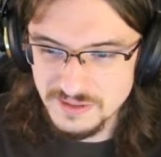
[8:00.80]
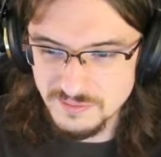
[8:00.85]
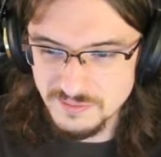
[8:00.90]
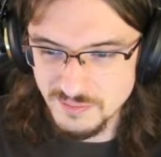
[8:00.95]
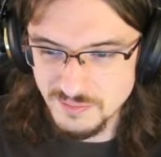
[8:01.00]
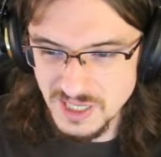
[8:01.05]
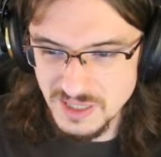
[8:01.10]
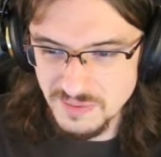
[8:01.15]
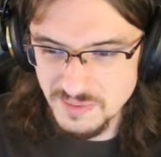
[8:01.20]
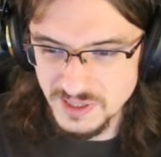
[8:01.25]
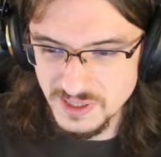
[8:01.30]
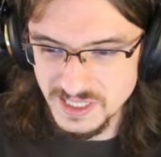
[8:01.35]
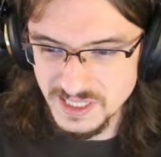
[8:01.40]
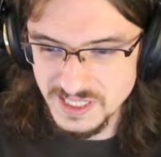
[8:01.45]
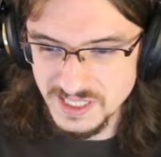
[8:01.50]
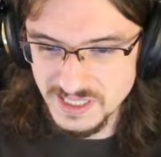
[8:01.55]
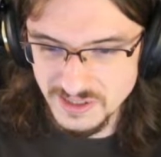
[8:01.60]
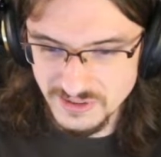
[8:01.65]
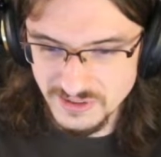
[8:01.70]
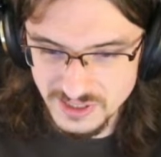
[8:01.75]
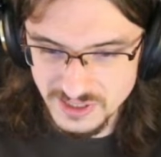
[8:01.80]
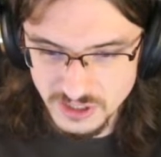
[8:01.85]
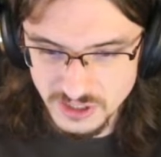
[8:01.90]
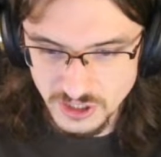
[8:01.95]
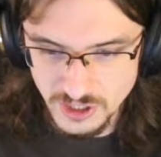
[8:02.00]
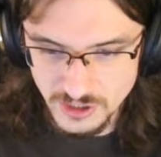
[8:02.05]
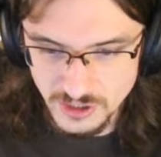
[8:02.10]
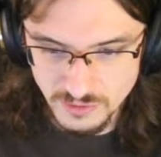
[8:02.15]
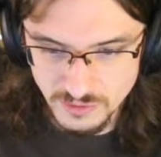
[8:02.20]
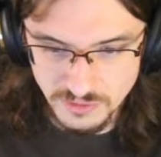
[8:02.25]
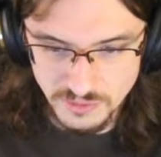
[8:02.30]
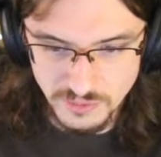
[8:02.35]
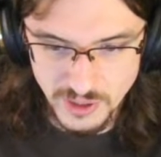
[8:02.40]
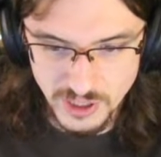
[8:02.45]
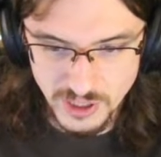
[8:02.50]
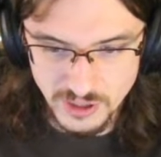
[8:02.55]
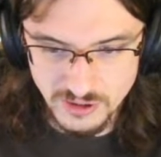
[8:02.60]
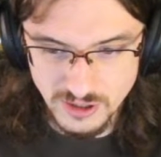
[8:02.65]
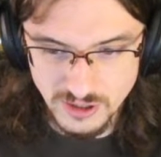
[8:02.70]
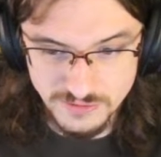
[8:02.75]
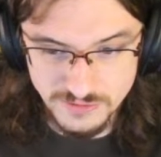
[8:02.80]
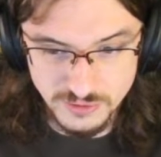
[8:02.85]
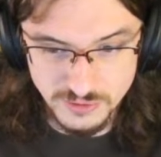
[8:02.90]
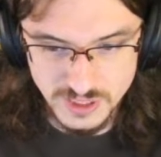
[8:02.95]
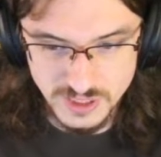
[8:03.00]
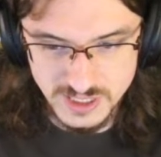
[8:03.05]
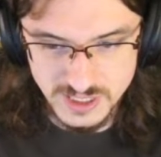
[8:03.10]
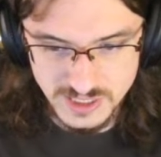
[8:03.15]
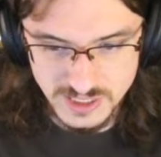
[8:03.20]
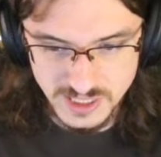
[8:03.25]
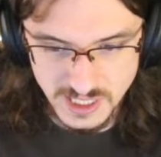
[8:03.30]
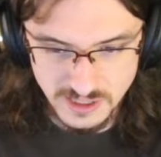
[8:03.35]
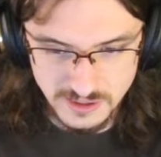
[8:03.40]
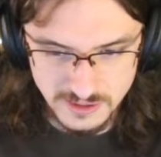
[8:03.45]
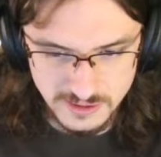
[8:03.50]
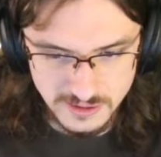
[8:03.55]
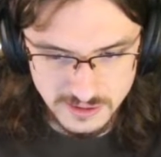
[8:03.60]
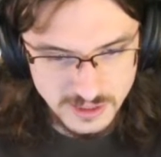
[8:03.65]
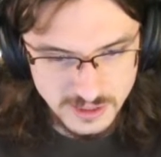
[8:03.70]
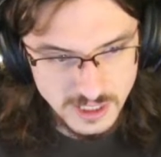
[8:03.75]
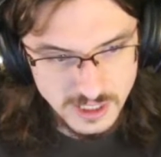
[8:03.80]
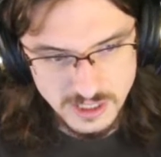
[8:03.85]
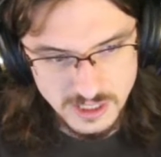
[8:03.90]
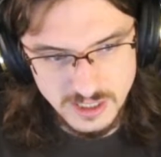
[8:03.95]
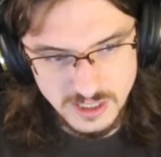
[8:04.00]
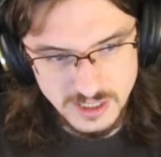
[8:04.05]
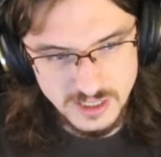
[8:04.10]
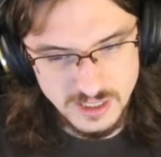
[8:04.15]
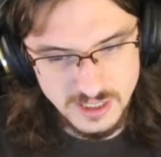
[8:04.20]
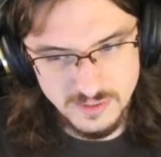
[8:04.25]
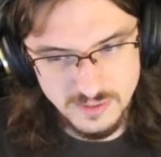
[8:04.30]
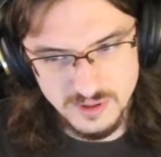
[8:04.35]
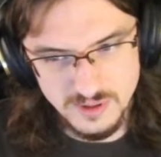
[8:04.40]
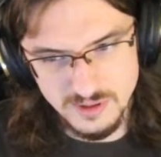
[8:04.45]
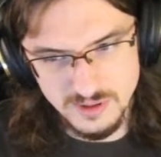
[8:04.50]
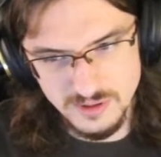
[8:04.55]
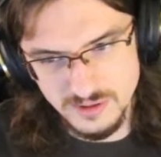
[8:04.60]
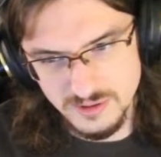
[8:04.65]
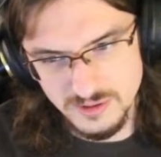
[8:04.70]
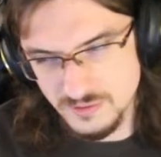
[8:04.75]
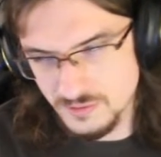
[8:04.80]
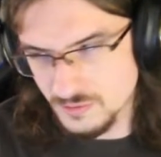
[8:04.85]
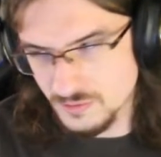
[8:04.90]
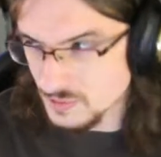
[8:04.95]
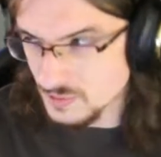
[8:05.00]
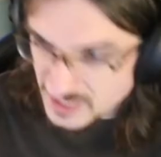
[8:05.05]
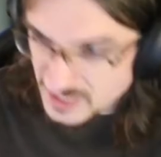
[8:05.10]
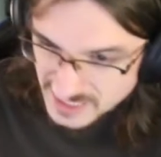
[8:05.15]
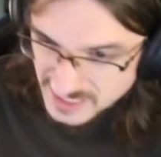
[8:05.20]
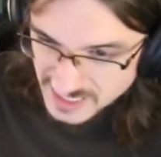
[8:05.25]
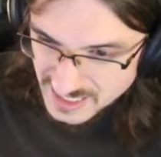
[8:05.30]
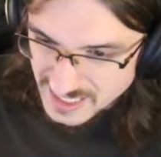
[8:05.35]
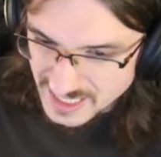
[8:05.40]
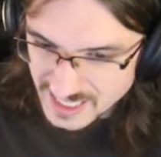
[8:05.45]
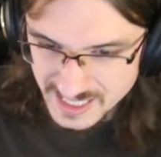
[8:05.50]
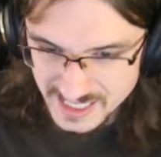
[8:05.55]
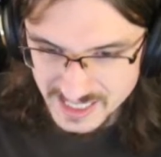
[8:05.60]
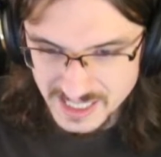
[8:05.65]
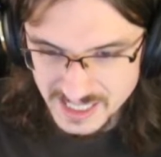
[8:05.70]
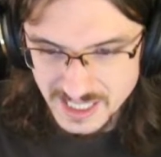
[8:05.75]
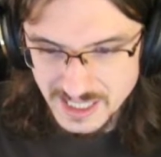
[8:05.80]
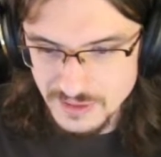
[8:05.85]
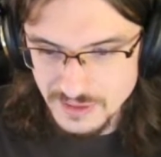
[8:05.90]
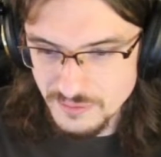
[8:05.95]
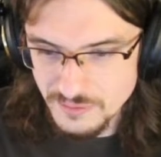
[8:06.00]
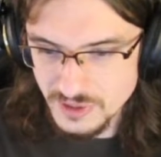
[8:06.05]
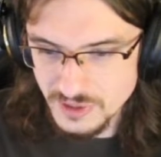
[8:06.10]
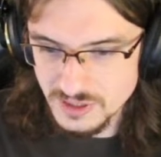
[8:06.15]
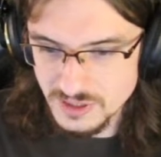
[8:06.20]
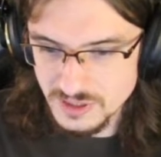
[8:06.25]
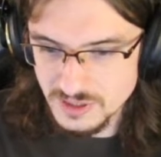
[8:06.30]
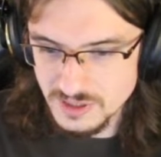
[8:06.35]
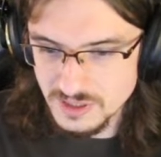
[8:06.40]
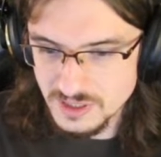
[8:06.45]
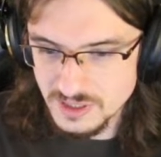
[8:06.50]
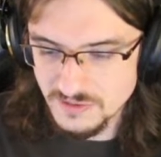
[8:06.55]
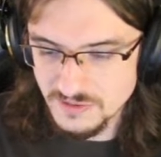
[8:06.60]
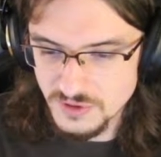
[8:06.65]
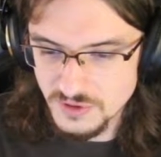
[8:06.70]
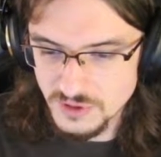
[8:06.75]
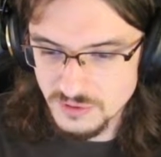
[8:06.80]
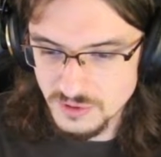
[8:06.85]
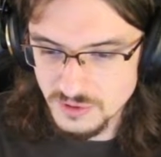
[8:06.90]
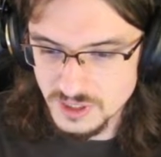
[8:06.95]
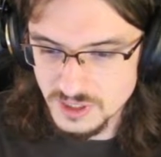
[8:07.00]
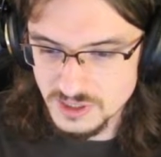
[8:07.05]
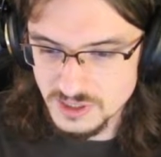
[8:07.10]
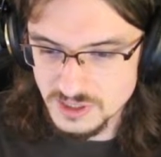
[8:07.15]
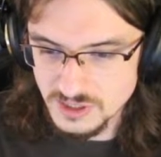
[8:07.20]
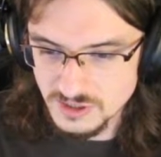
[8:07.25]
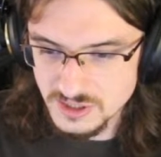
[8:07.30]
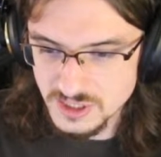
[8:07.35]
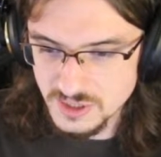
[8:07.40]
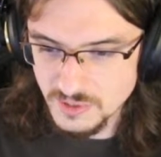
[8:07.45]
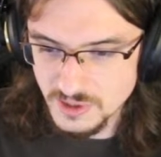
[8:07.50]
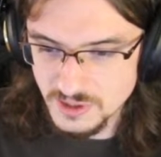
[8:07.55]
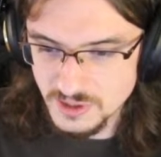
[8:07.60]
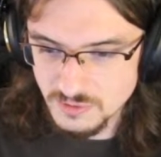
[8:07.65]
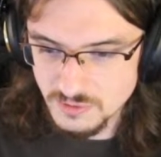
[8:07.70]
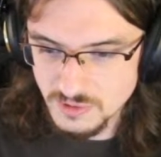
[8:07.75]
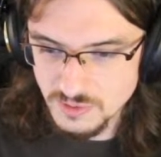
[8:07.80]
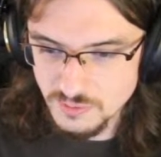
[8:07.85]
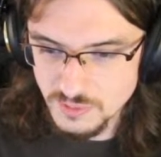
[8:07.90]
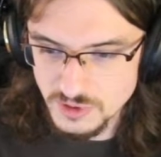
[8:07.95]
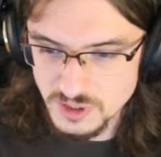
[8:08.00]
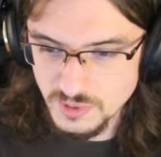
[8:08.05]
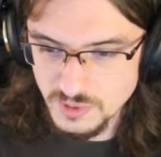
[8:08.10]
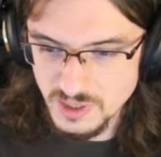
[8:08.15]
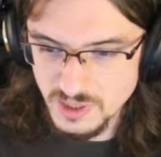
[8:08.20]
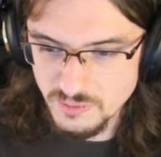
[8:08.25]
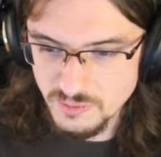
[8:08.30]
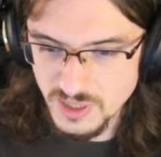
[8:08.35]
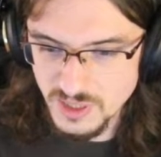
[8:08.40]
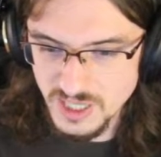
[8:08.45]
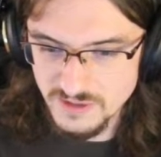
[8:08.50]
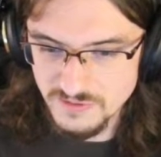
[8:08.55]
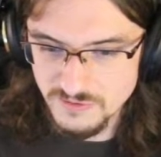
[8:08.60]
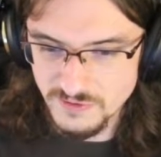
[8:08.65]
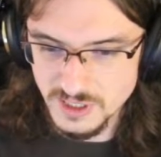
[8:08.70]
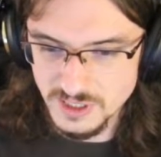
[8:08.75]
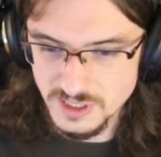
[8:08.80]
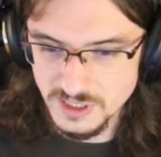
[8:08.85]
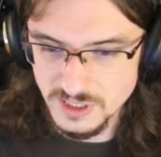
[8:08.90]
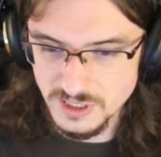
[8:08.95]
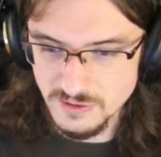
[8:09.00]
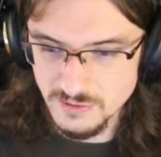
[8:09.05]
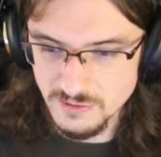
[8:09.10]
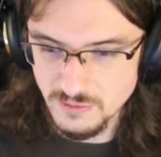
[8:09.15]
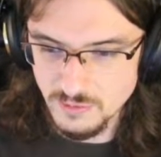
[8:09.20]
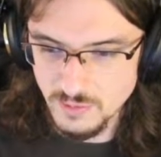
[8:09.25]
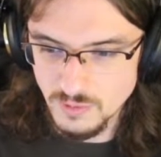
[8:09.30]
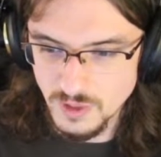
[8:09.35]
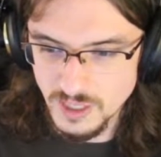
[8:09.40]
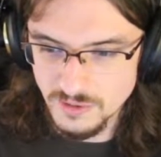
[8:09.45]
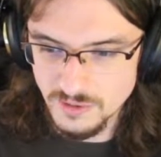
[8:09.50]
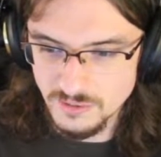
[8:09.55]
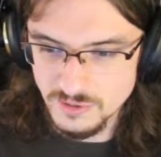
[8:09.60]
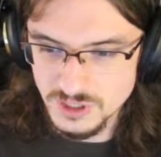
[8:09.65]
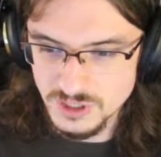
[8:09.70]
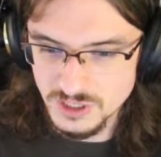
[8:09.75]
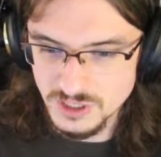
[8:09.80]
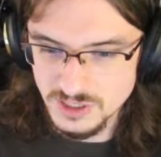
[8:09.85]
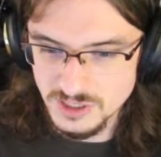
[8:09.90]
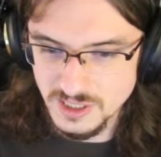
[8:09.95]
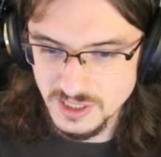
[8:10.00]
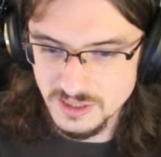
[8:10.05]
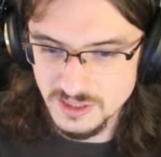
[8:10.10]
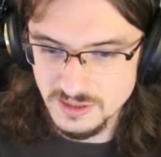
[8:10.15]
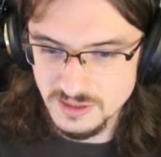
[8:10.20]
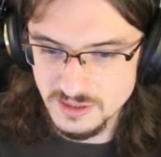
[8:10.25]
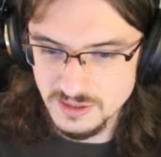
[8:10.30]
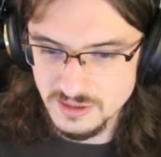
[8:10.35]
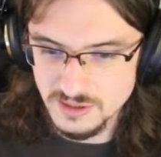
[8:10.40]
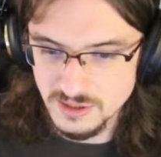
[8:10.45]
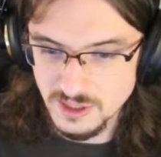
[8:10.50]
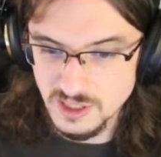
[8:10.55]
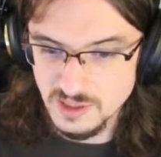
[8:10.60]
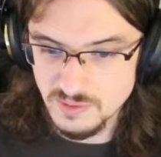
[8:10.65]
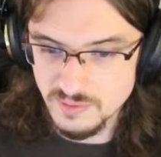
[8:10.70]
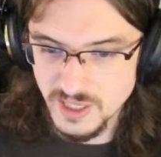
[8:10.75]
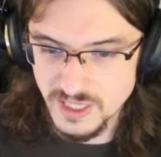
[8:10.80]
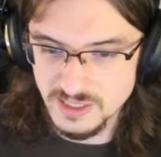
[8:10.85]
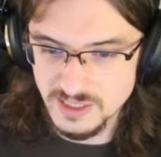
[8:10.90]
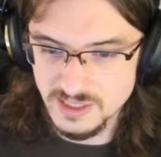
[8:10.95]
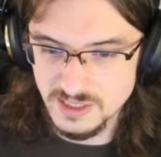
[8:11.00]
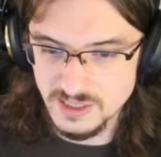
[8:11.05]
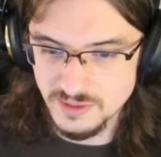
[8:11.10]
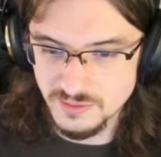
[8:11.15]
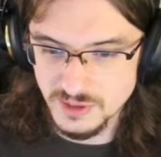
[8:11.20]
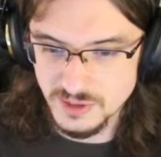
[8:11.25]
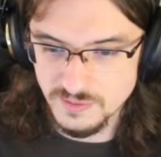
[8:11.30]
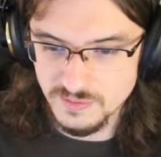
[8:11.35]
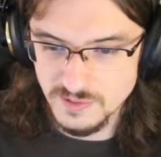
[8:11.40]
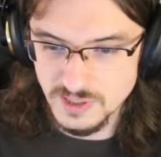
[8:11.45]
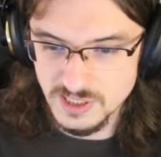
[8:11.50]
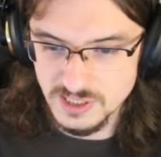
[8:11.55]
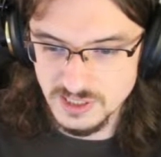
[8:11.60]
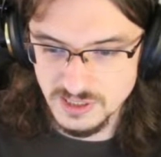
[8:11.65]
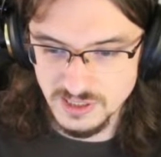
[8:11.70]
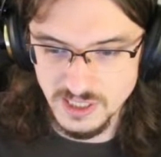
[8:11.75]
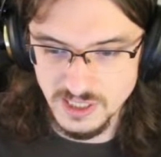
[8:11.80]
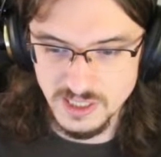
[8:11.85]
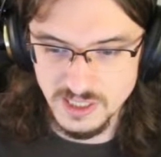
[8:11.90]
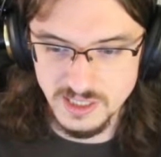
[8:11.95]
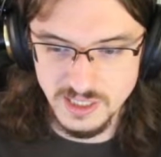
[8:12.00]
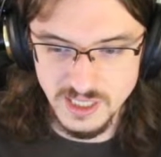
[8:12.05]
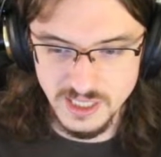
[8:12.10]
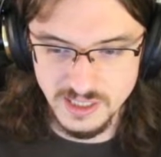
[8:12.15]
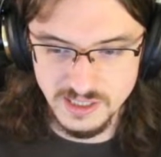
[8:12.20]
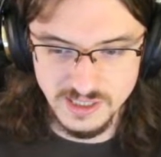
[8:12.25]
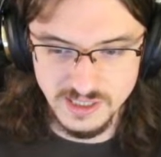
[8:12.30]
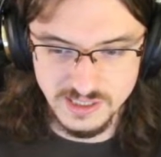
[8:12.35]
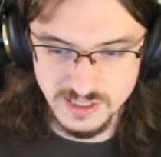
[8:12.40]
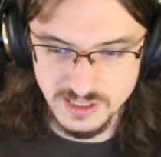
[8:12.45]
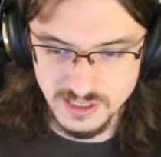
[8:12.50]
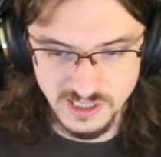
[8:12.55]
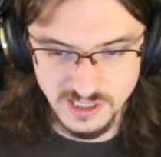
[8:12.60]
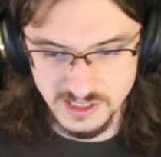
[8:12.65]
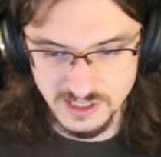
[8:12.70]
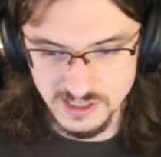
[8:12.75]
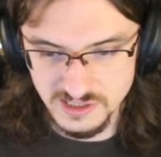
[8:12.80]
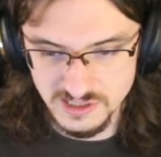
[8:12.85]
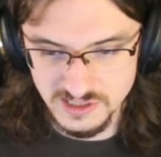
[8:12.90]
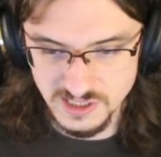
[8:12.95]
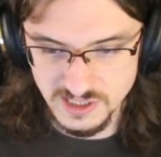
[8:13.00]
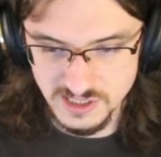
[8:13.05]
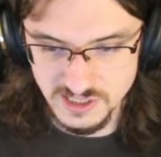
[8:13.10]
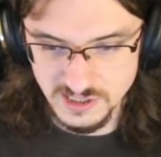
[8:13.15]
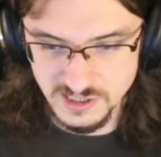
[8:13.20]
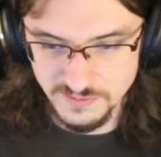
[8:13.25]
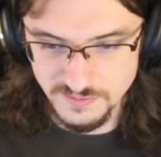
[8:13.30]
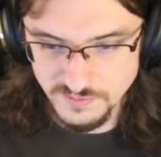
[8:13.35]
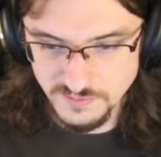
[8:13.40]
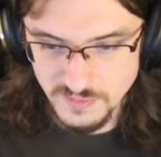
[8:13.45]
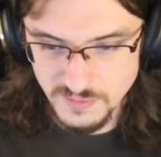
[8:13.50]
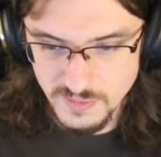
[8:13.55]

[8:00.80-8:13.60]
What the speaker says: Maybe Leia thought Dog would be better off with Daryl. Really? But if there were concerns about the Reapers being pet-friendly, why would she take Dog back to them in the present day? Yeah, that's not consistent.